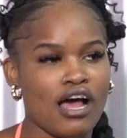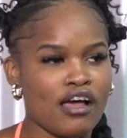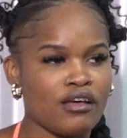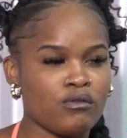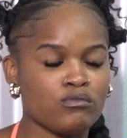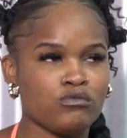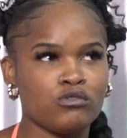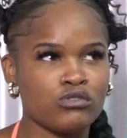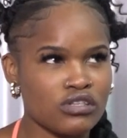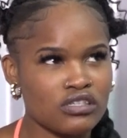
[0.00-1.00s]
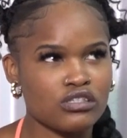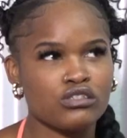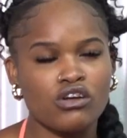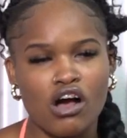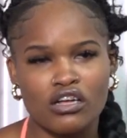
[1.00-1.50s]
I used to listen
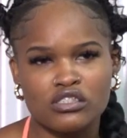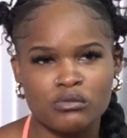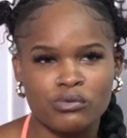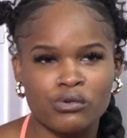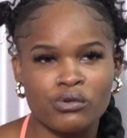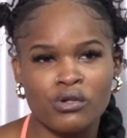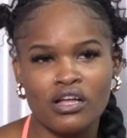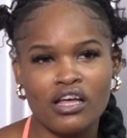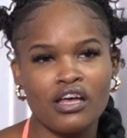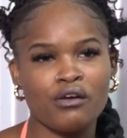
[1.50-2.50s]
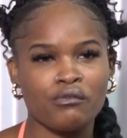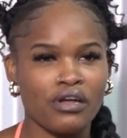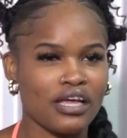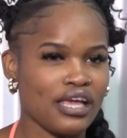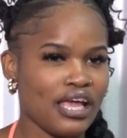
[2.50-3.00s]
to gospel,
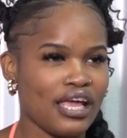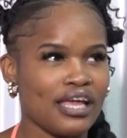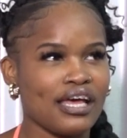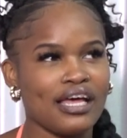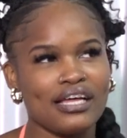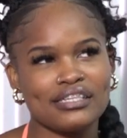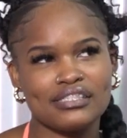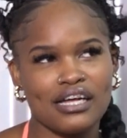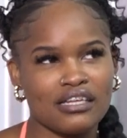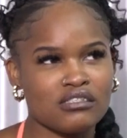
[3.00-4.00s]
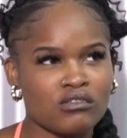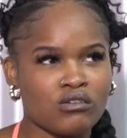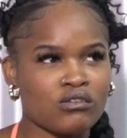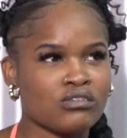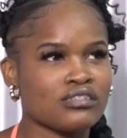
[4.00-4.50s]
reggae,
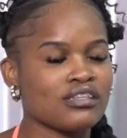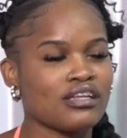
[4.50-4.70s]
dancehall,